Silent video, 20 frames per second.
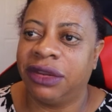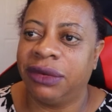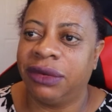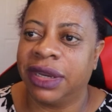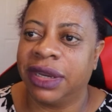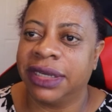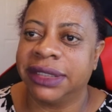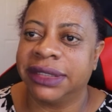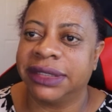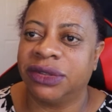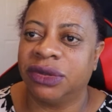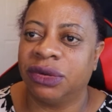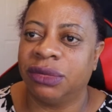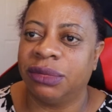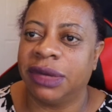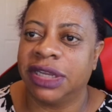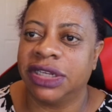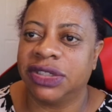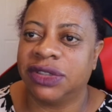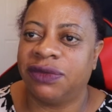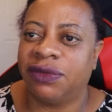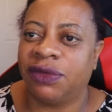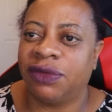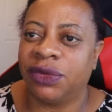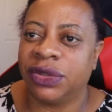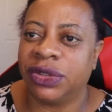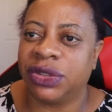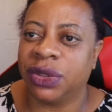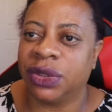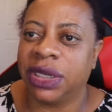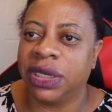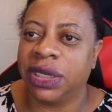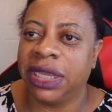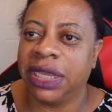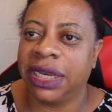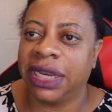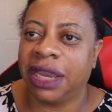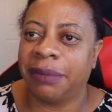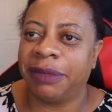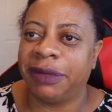you guys so much for joining,
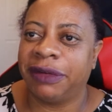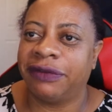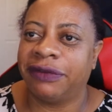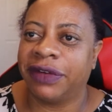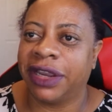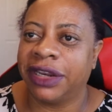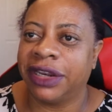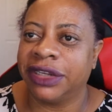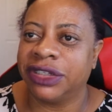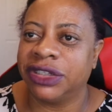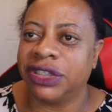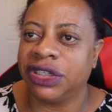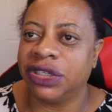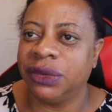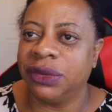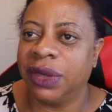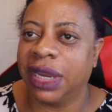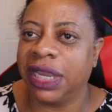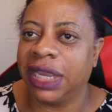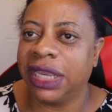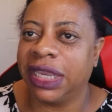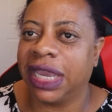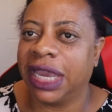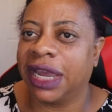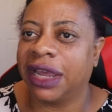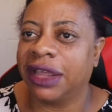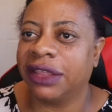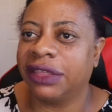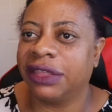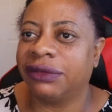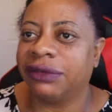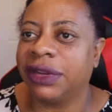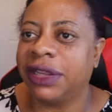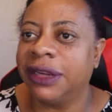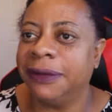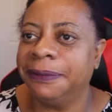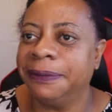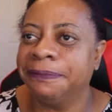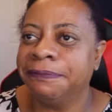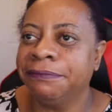and happy Friday to you. Hi,
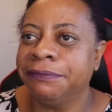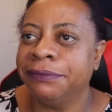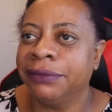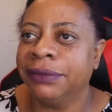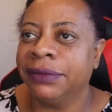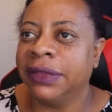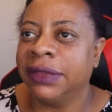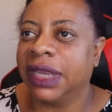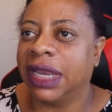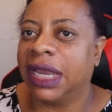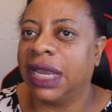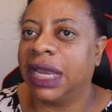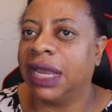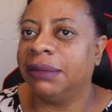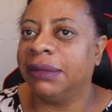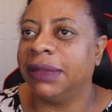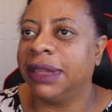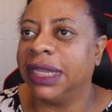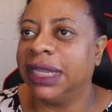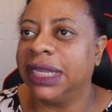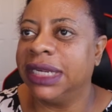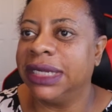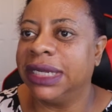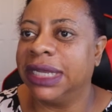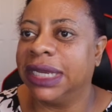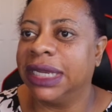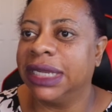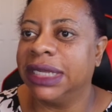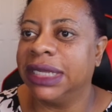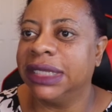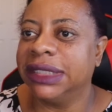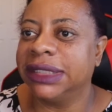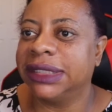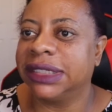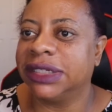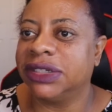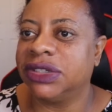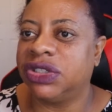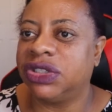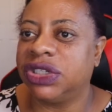Catherine. Linda
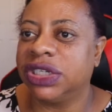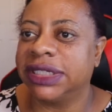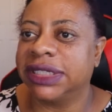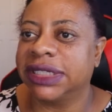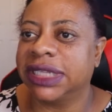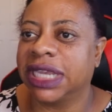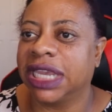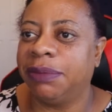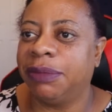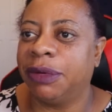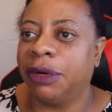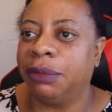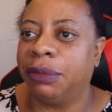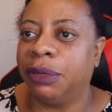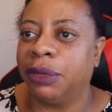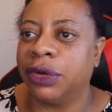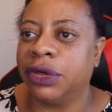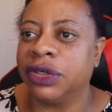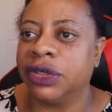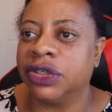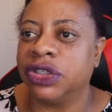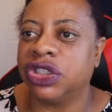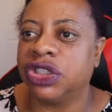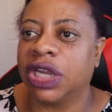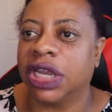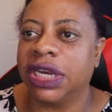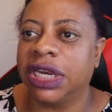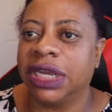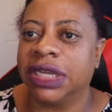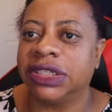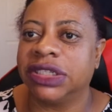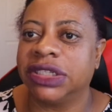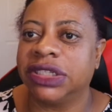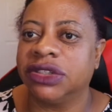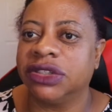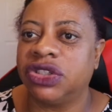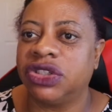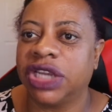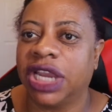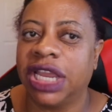says, just keep our borders shut
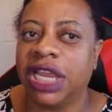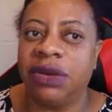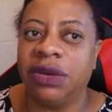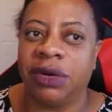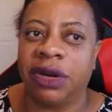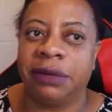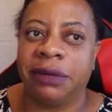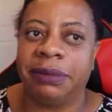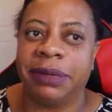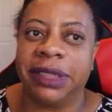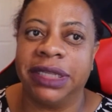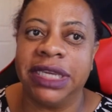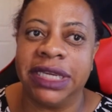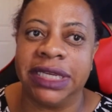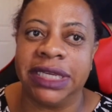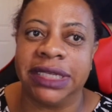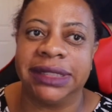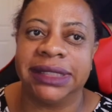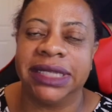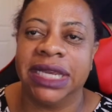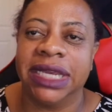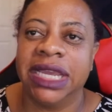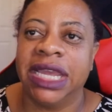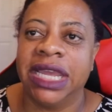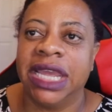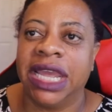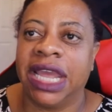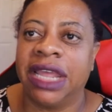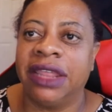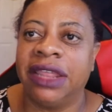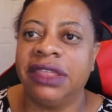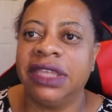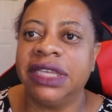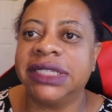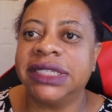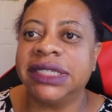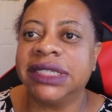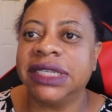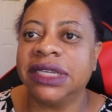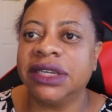until January, please. And
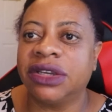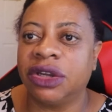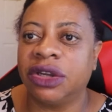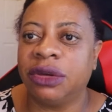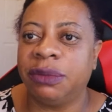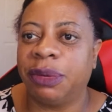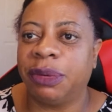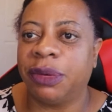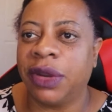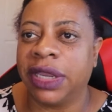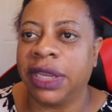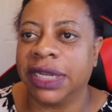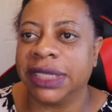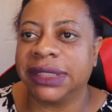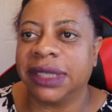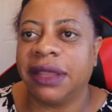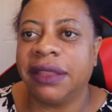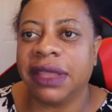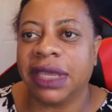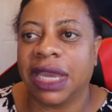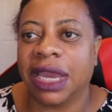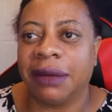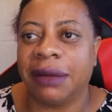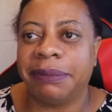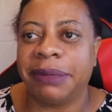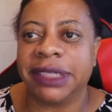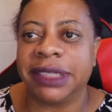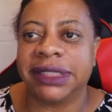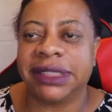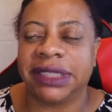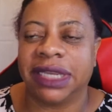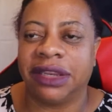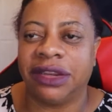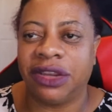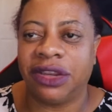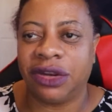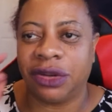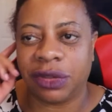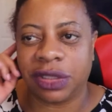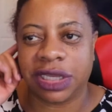this is a good point. I saw the Compass, and
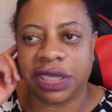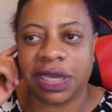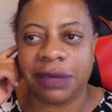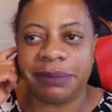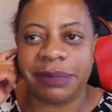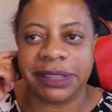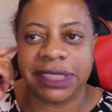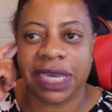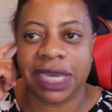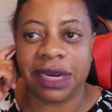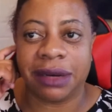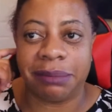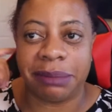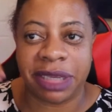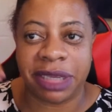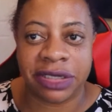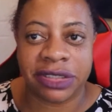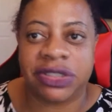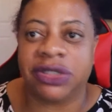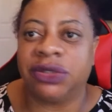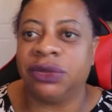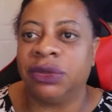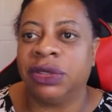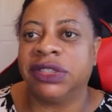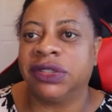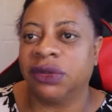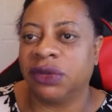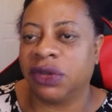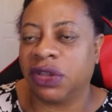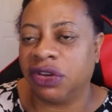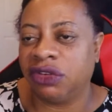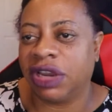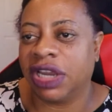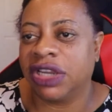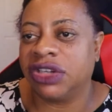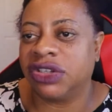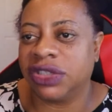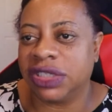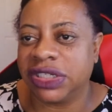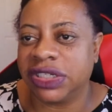the Compass kind of beat us to it. So
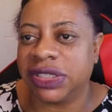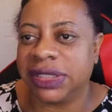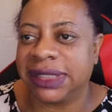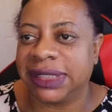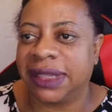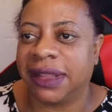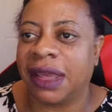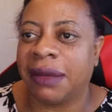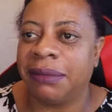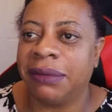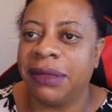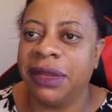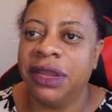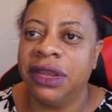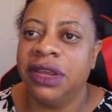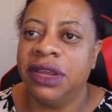congratulations to them.